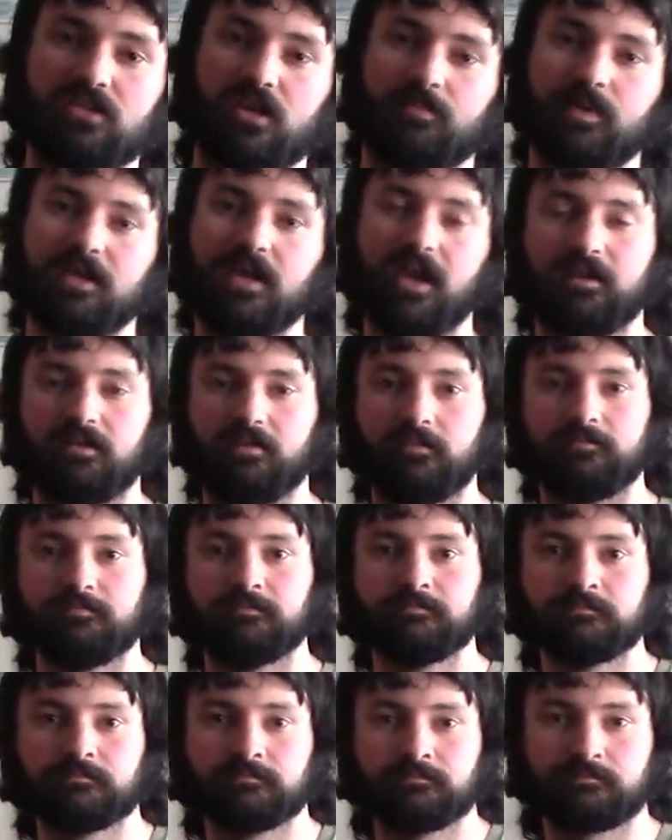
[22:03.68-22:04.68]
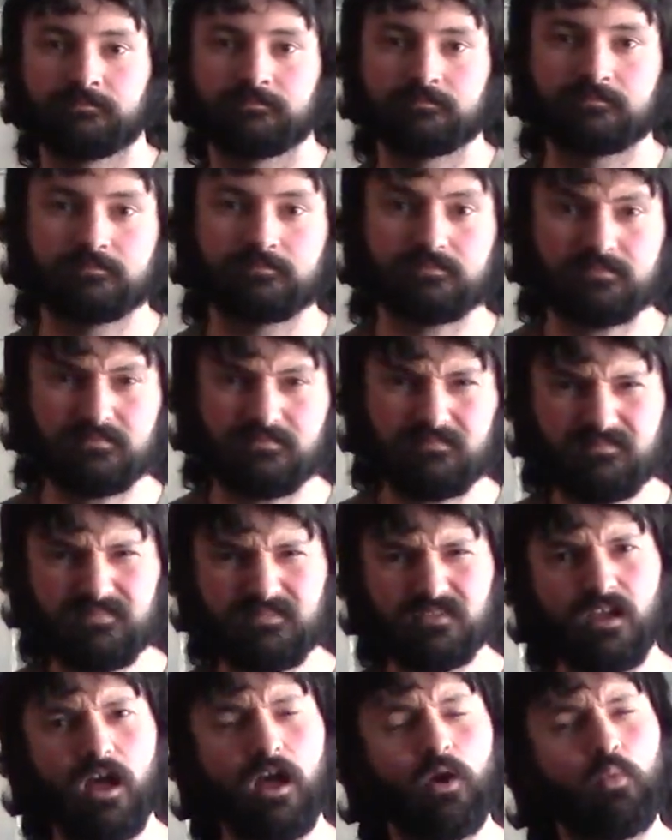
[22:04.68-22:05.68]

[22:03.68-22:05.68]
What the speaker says: it up again. I